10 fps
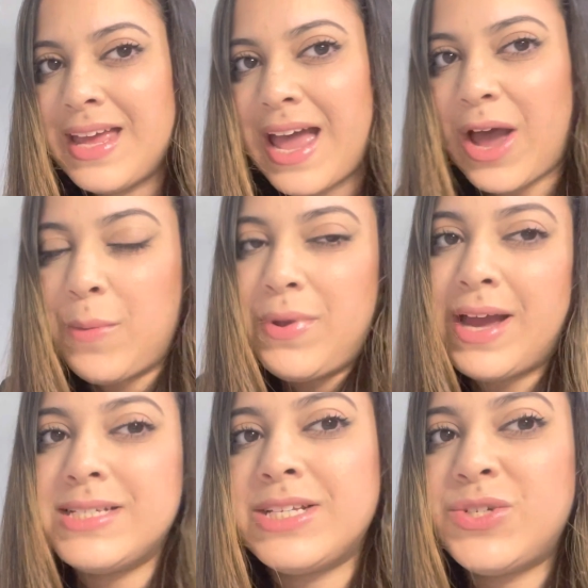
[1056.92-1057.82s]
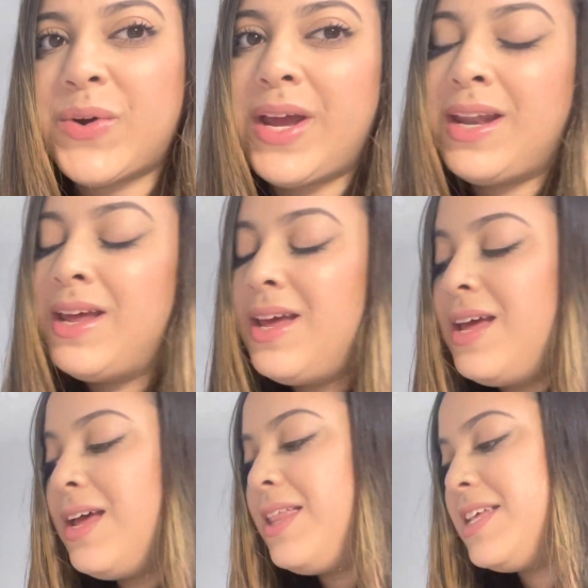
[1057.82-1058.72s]
I hope you guys enjoyed
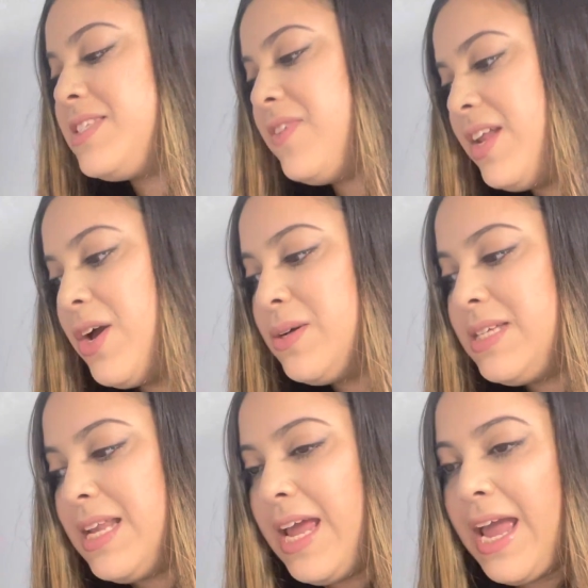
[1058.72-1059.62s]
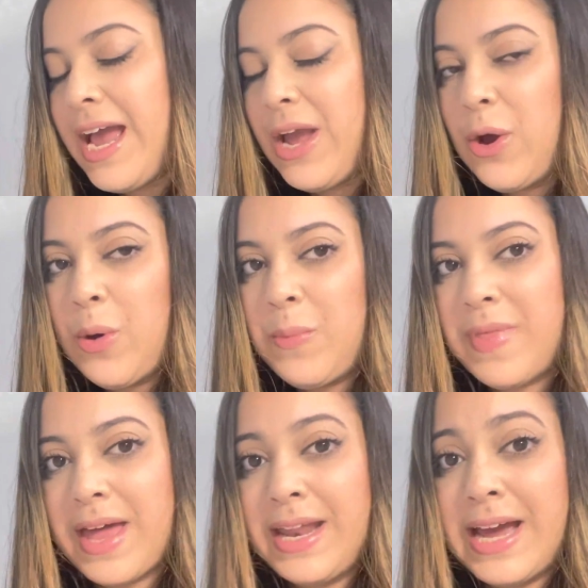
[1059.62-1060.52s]
this video today. I hope
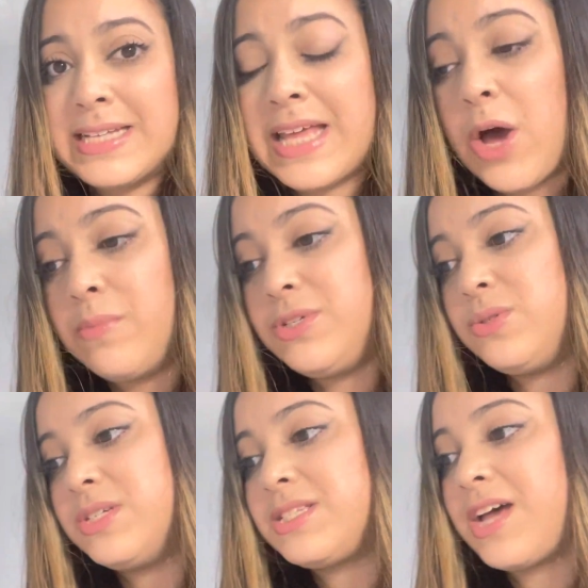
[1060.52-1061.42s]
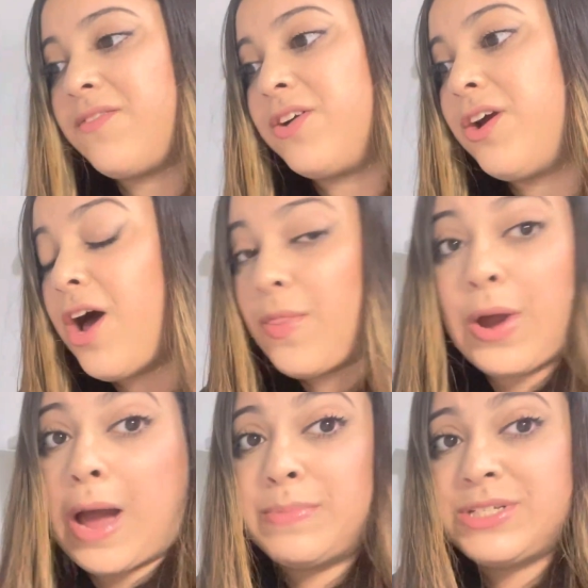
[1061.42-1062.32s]
that it has helped you discover other
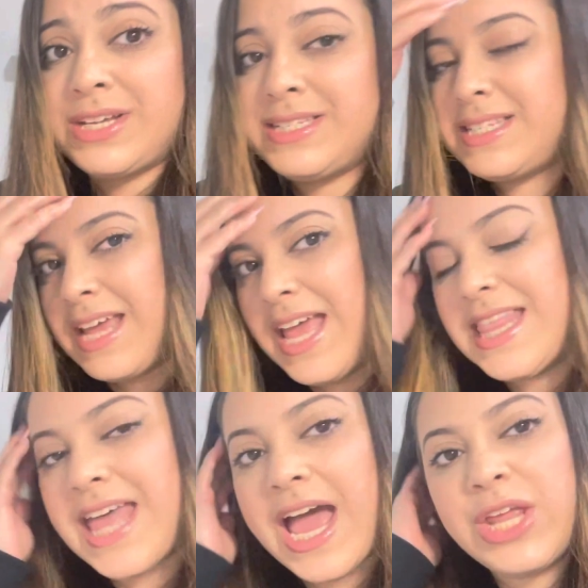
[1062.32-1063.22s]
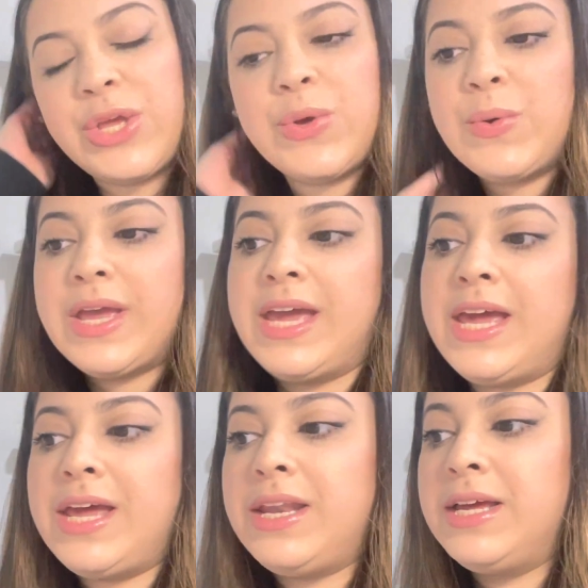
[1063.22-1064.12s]
options that you
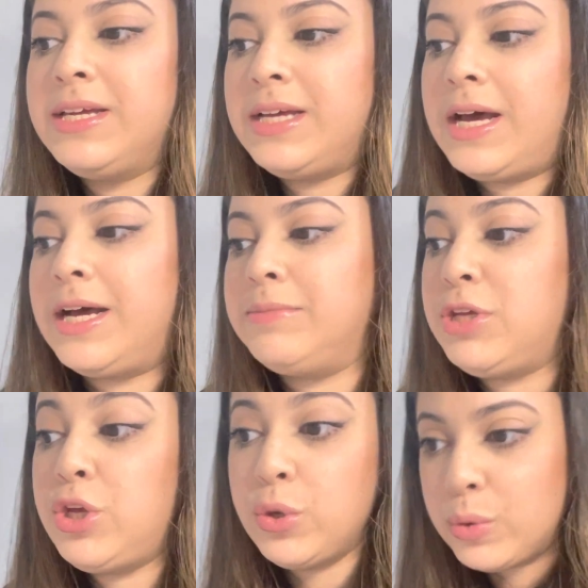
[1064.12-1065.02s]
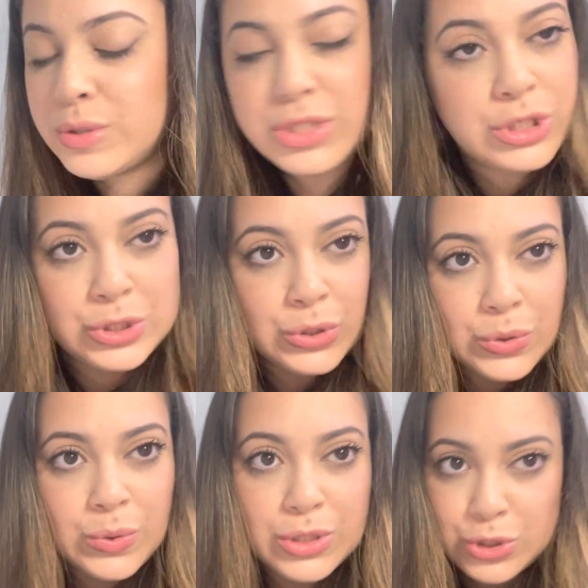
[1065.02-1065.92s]
could use
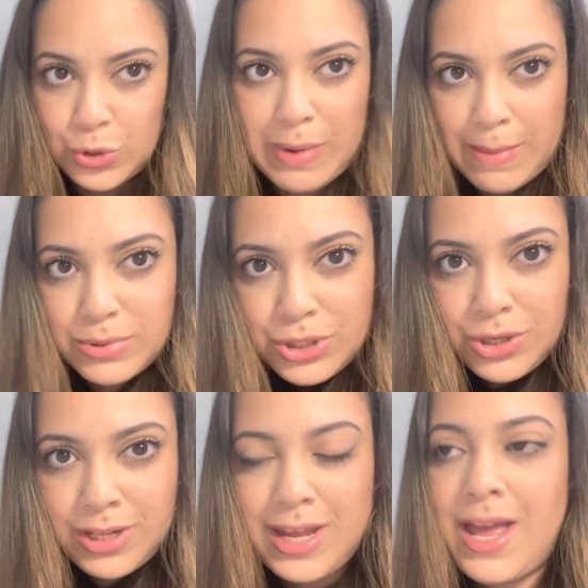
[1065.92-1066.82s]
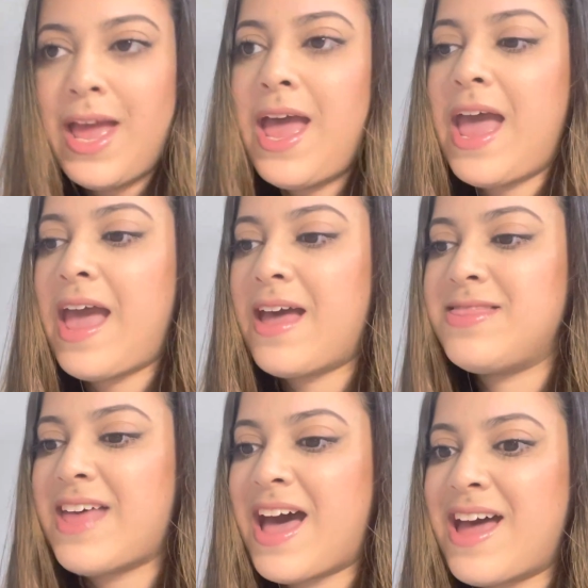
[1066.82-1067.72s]
to do Bible journaling, and
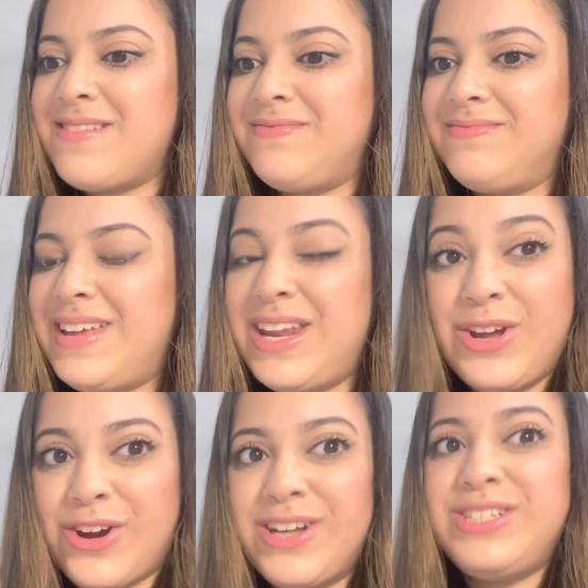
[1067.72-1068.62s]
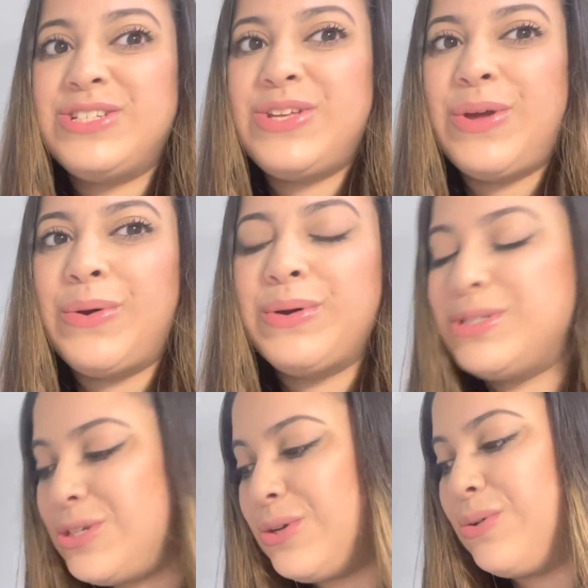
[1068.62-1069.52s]
that it encourages you
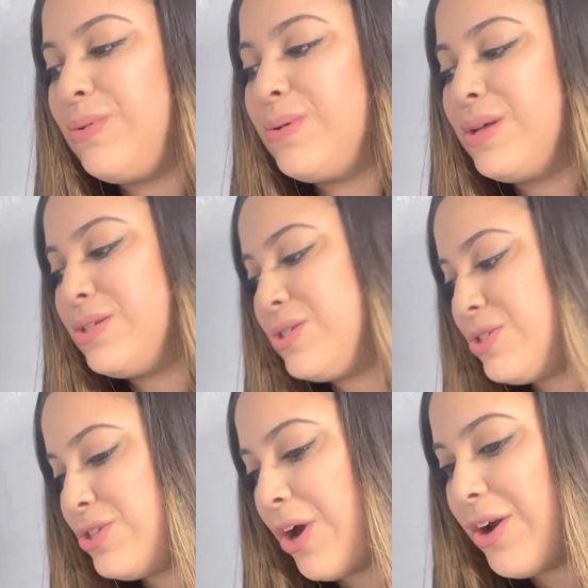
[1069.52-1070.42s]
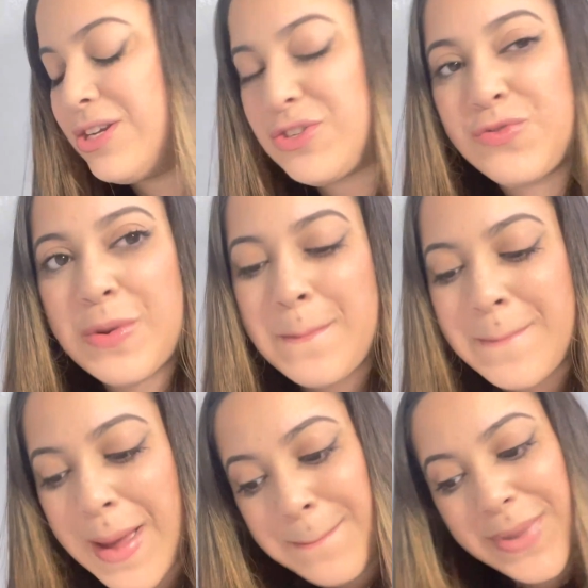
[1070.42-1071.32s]
to start.
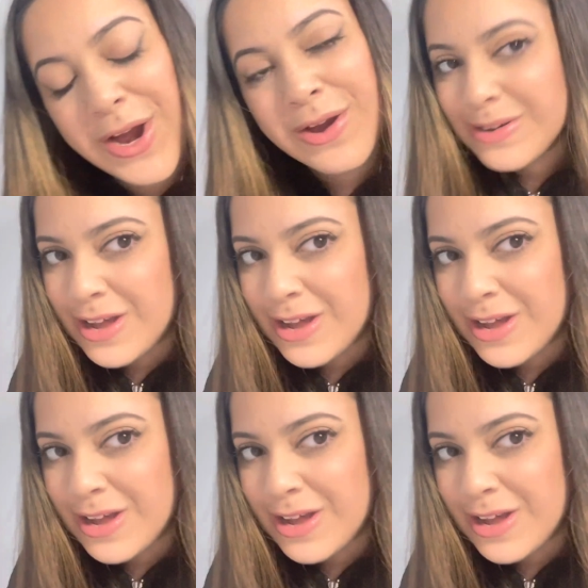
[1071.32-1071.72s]
Remember